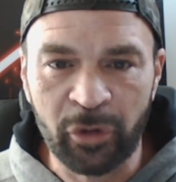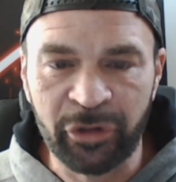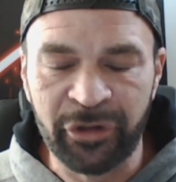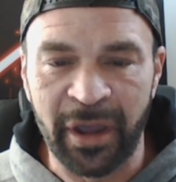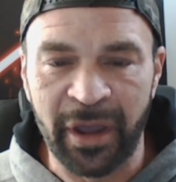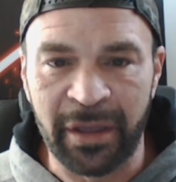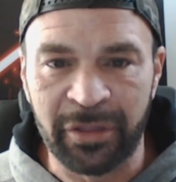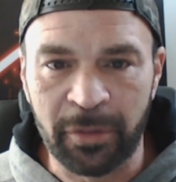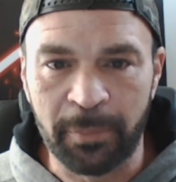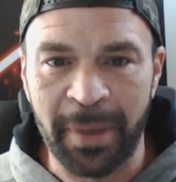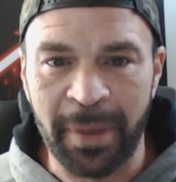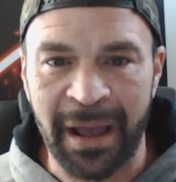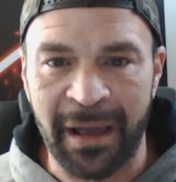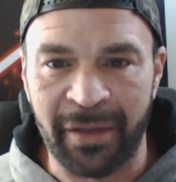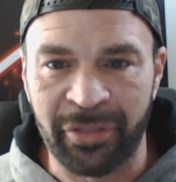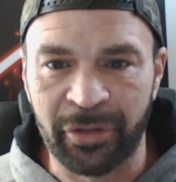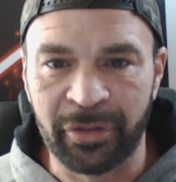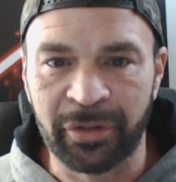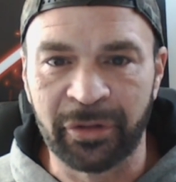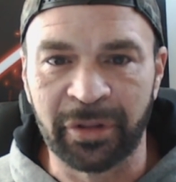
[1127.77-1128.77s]
take the
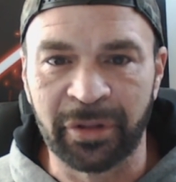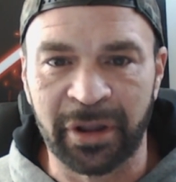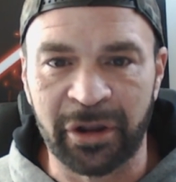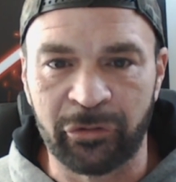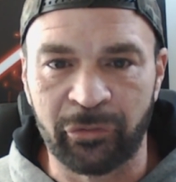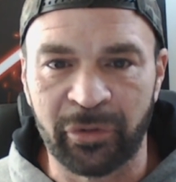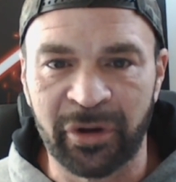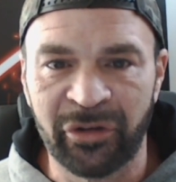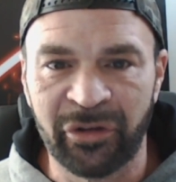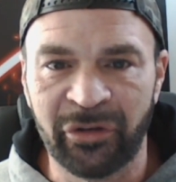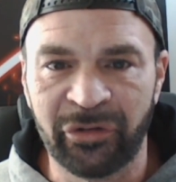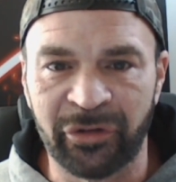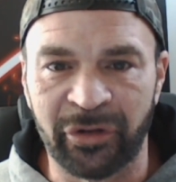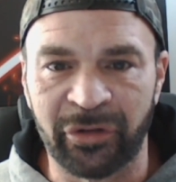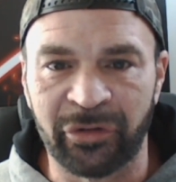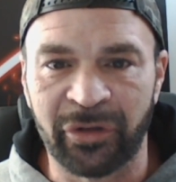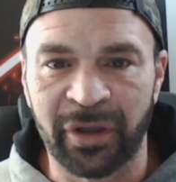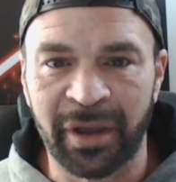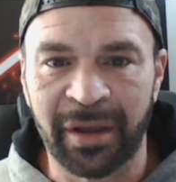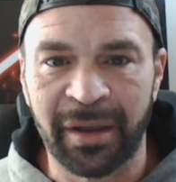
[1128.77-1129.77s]
path of the least
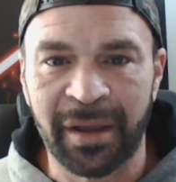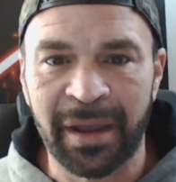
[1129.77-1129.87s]
resistance.